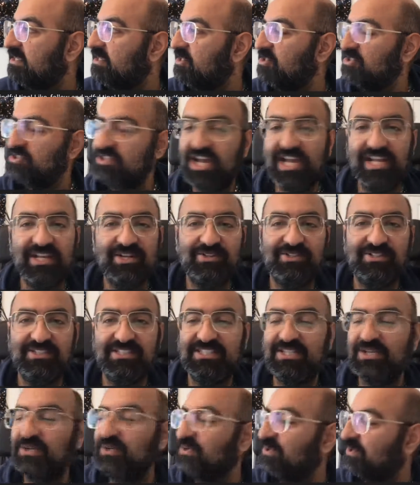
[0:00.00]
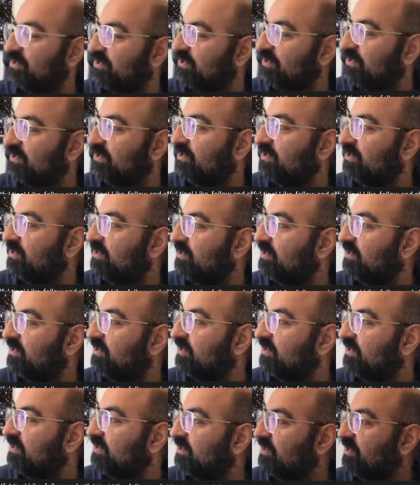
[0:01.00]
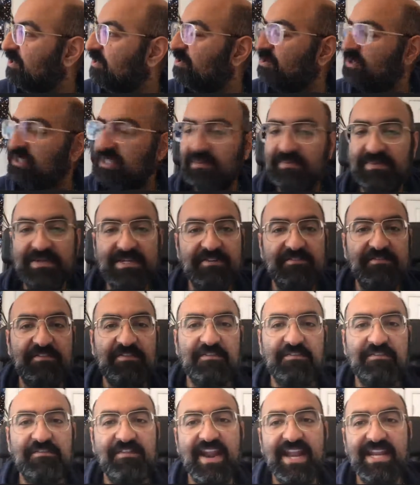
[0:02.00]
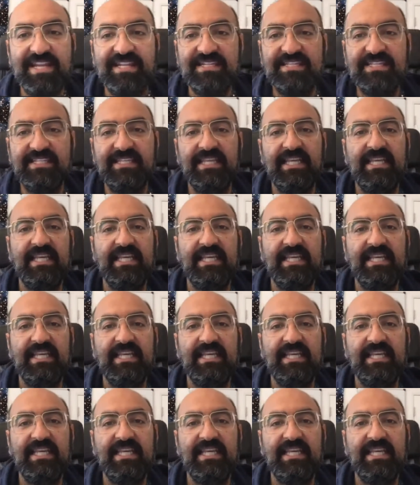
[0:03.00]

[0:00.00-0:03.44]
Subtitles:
you cycled, or you called up a different friend.